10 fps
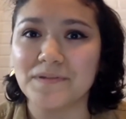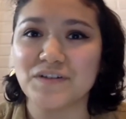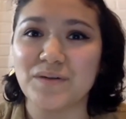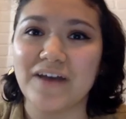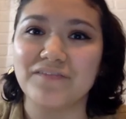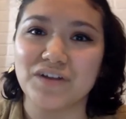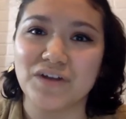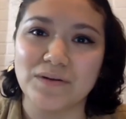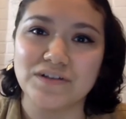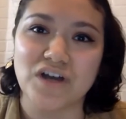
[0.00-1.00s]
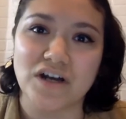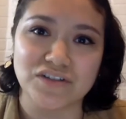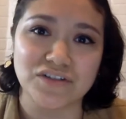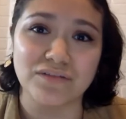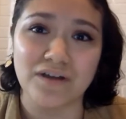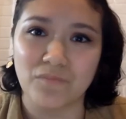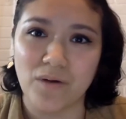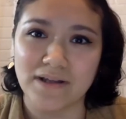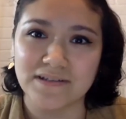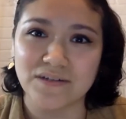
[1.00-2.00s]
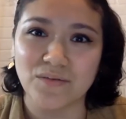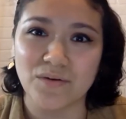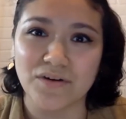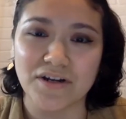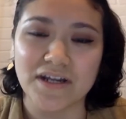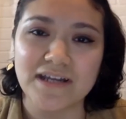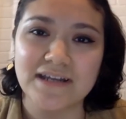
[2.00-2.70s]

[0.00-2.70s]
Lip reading: So you have to go and talk to your loved ones in order